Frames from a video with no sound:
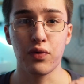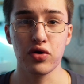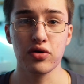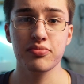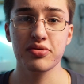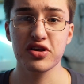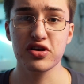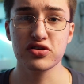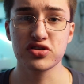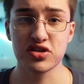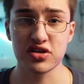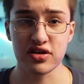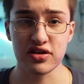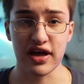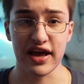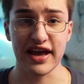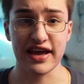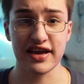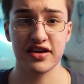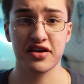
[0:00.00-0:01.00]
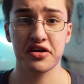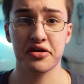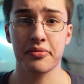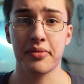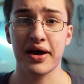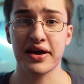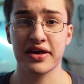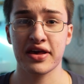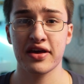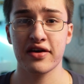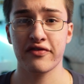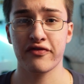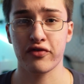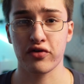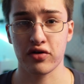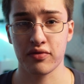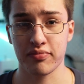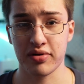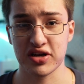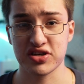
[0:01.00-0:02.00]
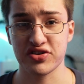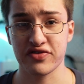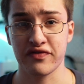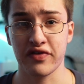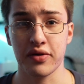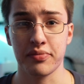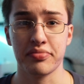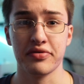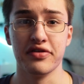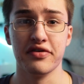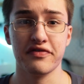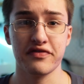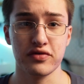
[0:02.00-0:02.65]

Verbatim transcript: will be using the eight gigabyte kit for a budget flip in the